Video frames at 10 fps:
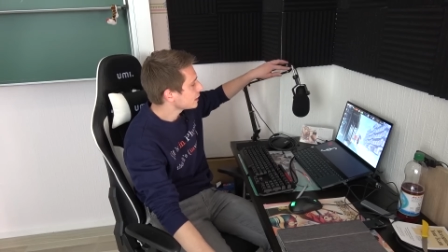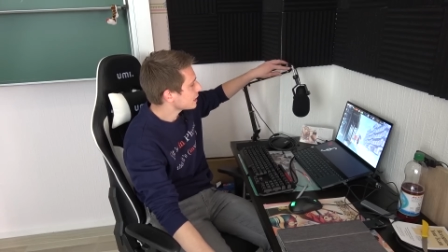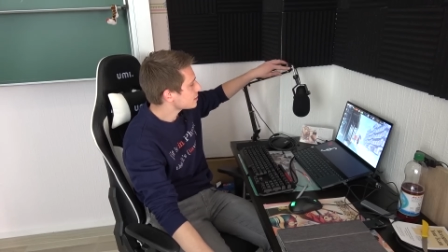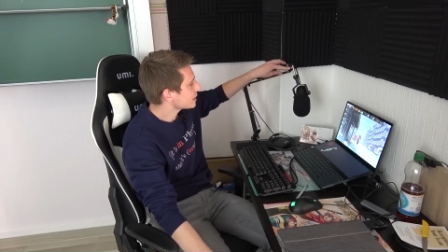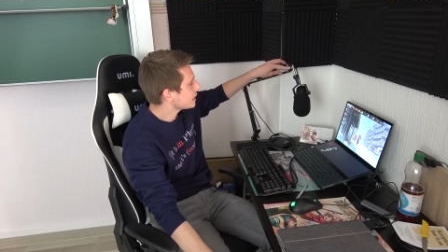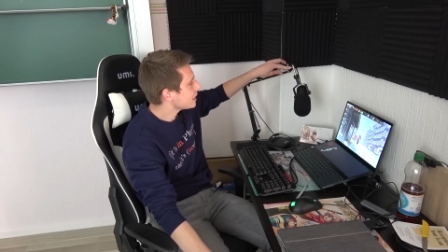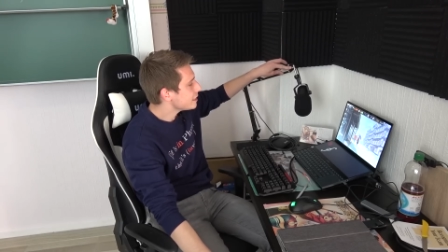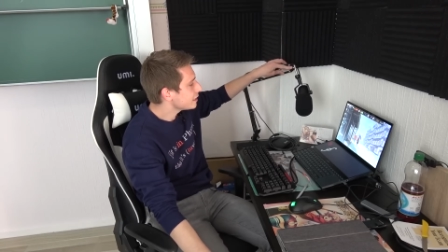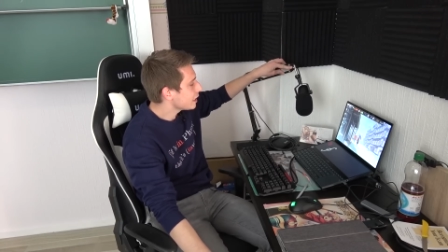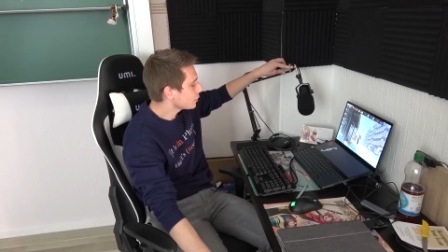Doesn't get
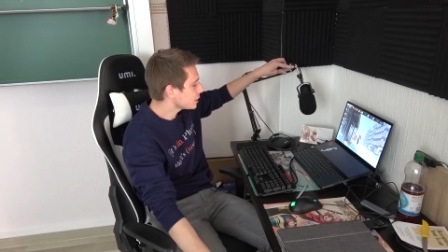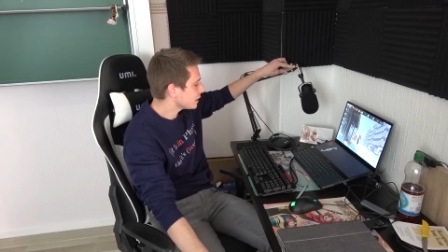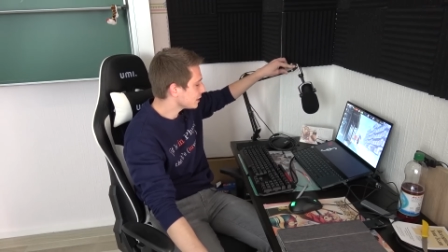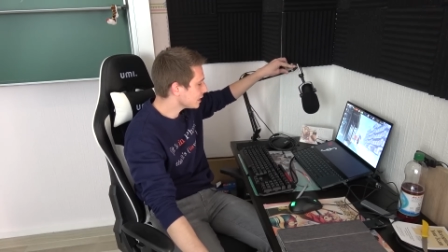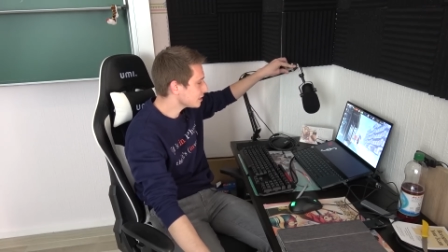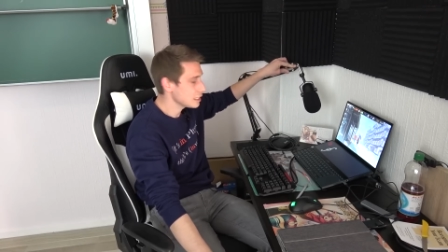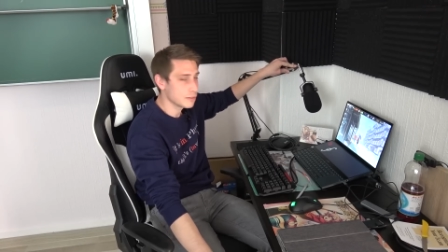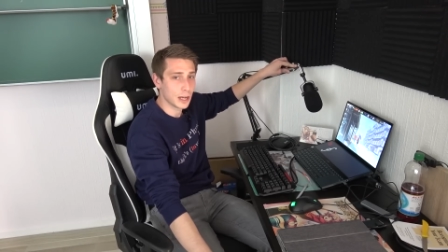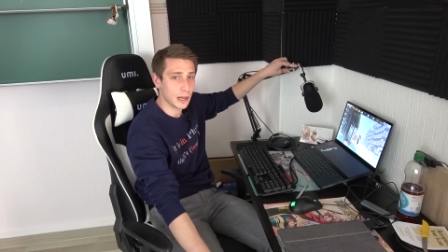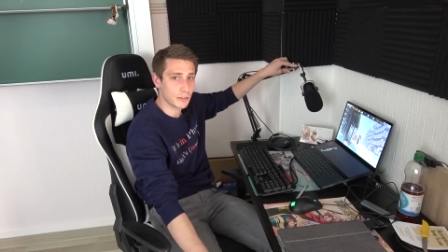any louder than that.
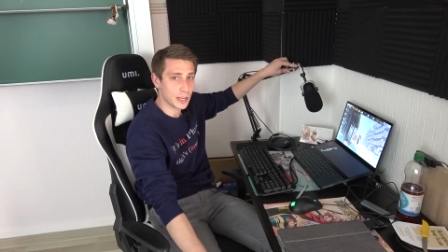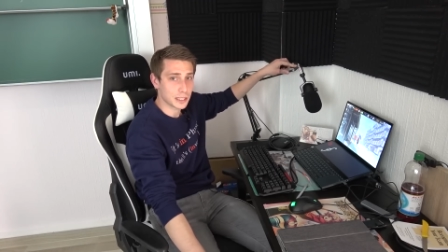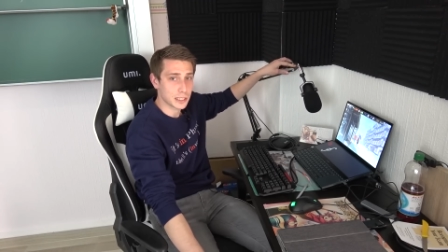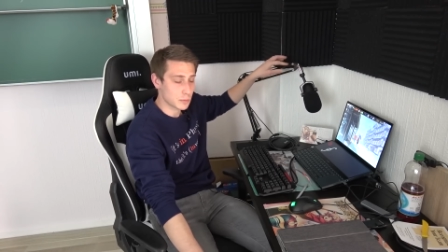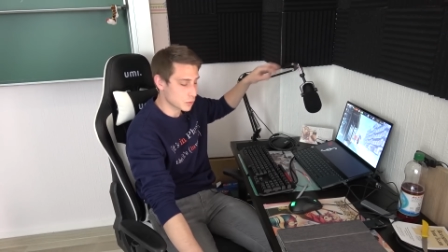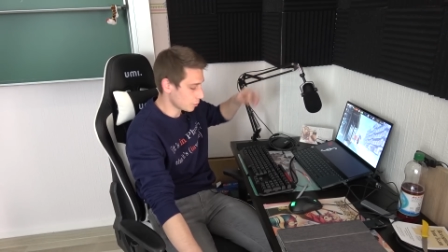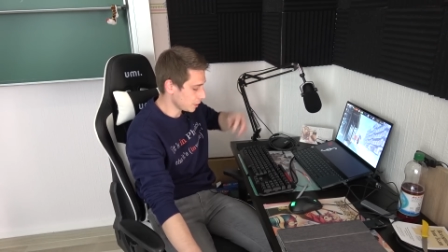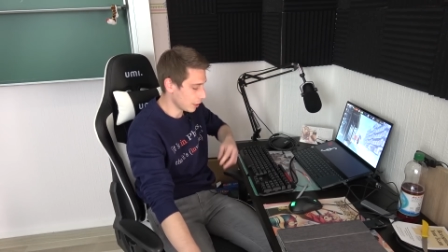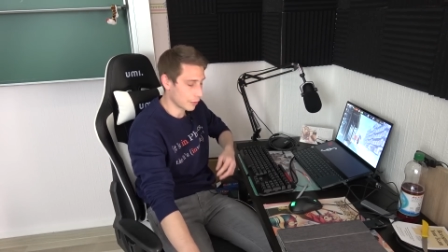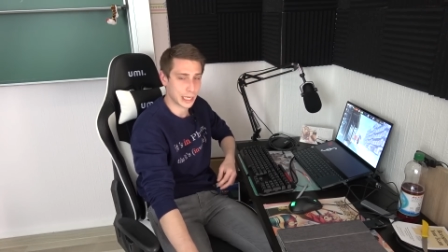If you have any tips for
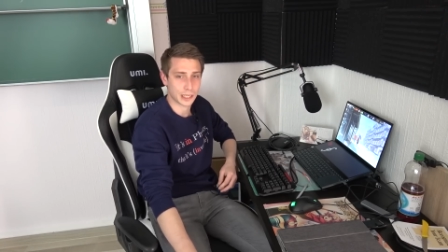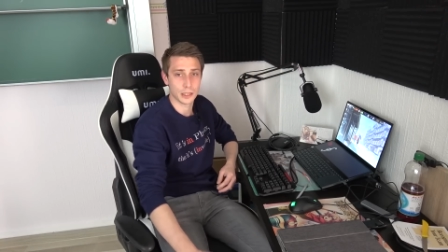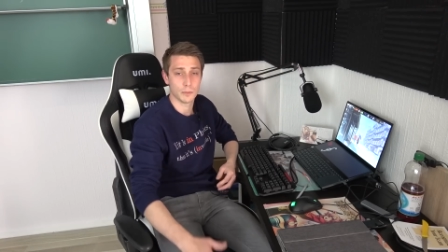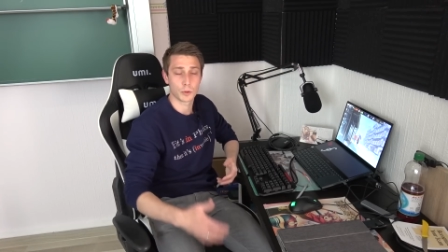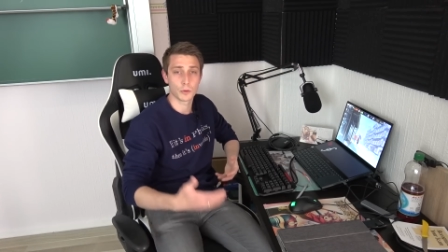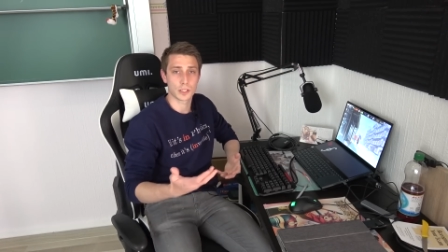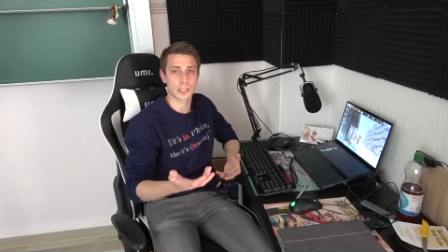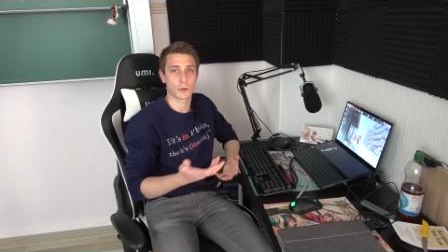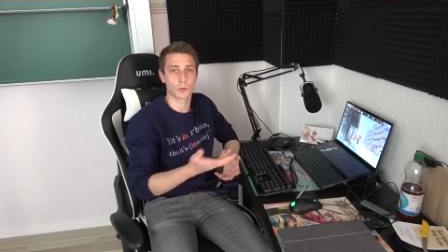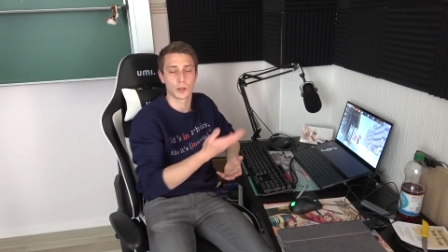me how I can improve the
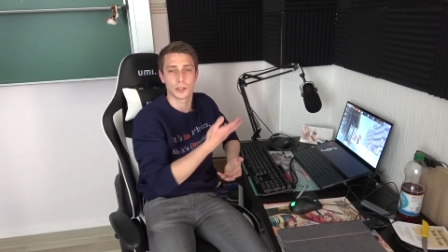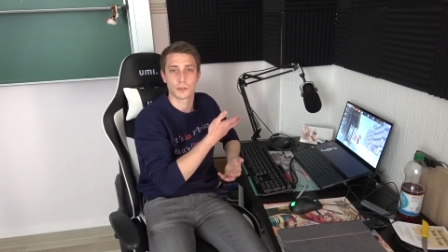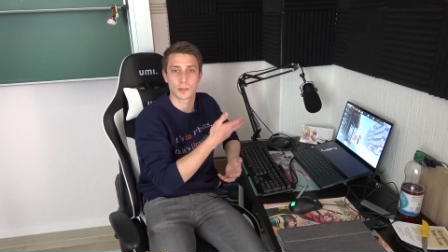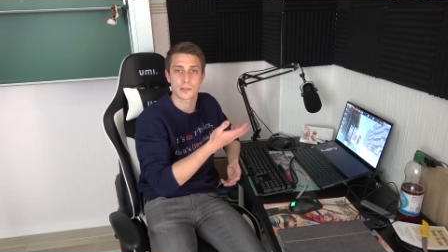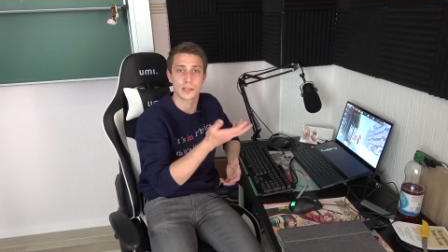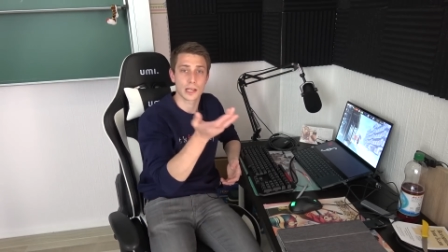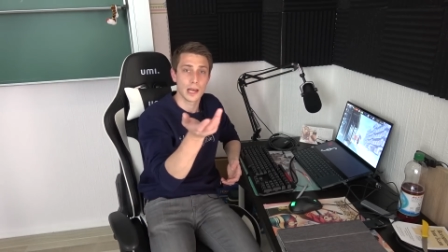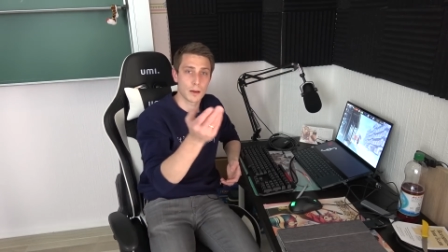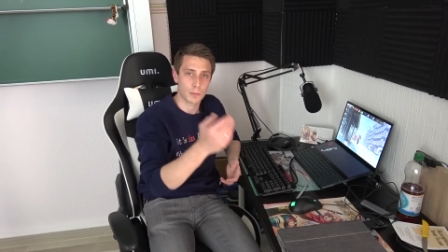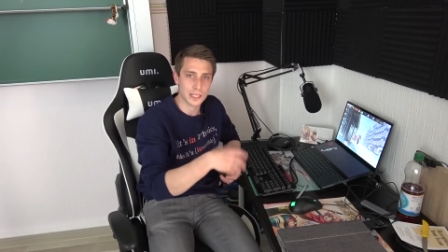sound quality of this thing,
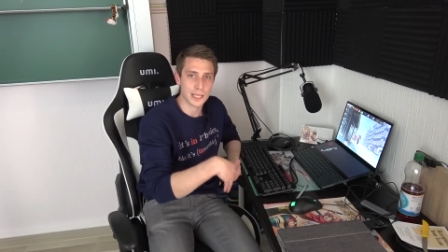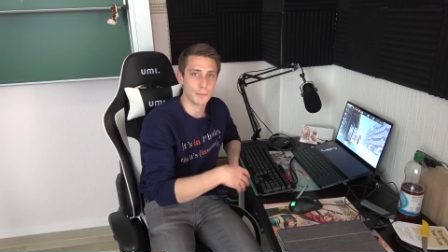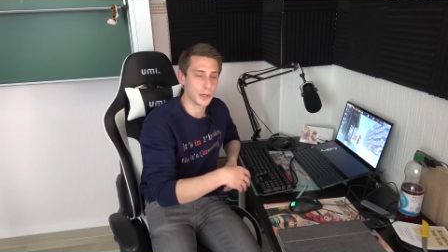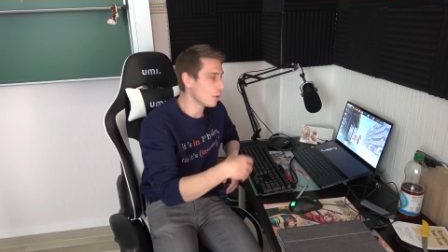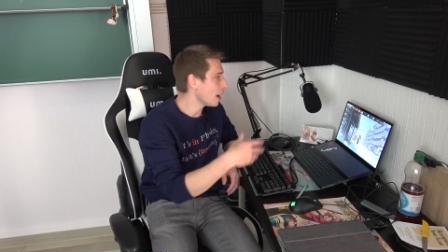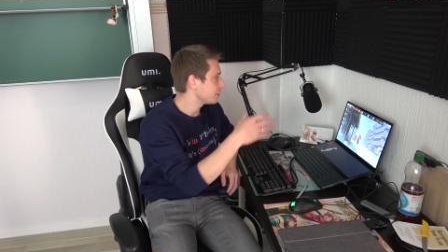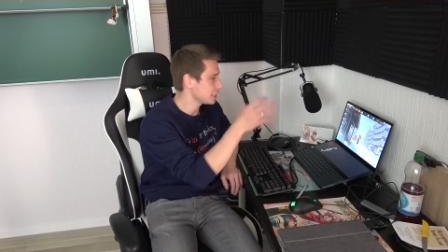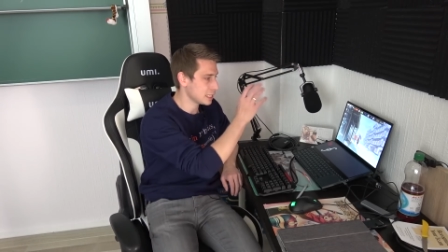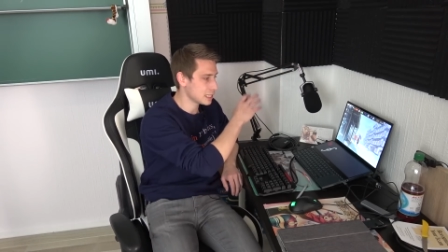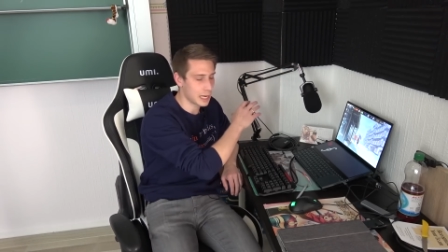please let me know. Other
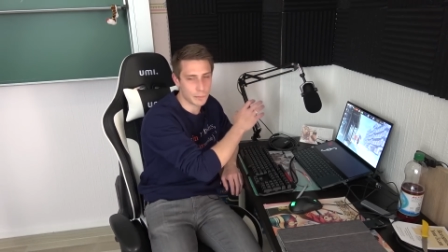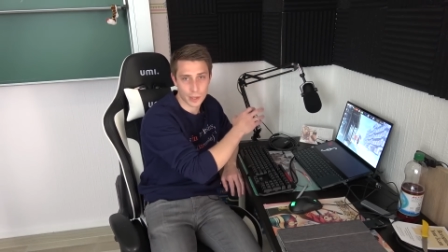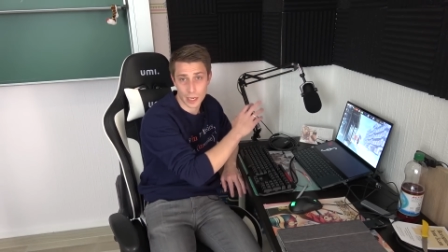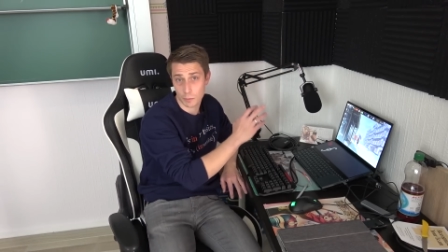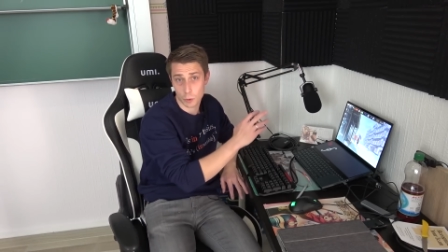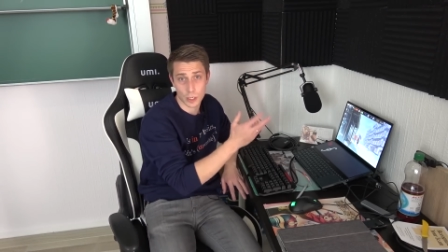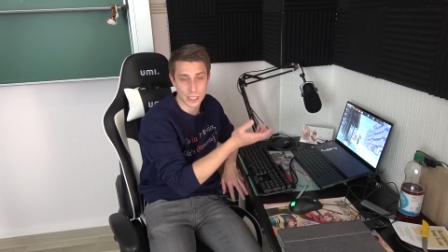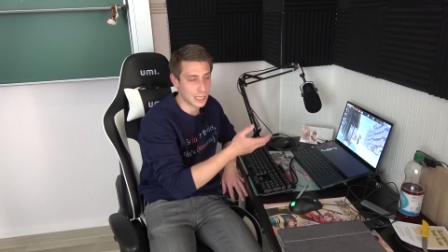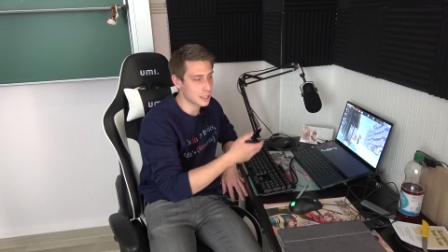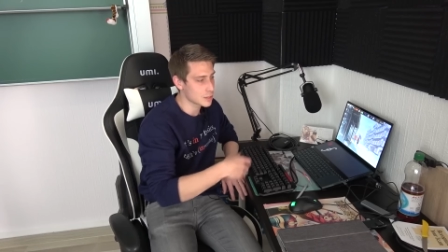than that, I'm quite
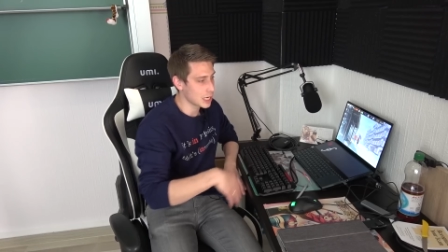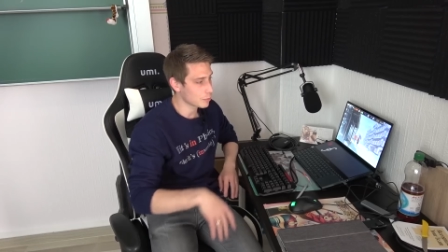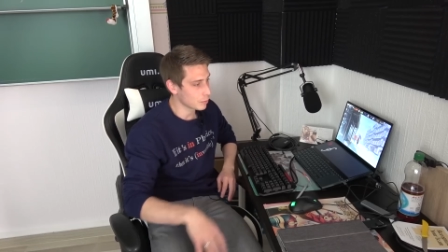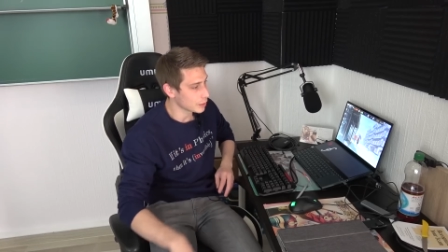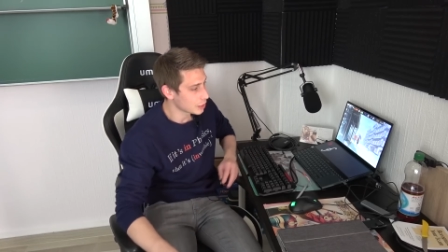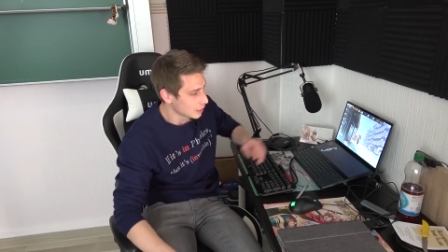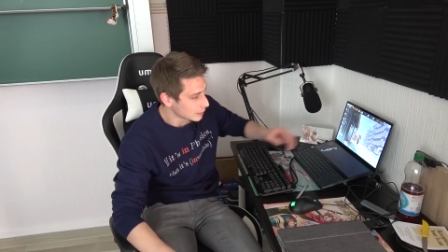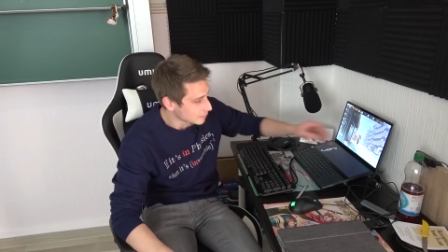satisfied with it.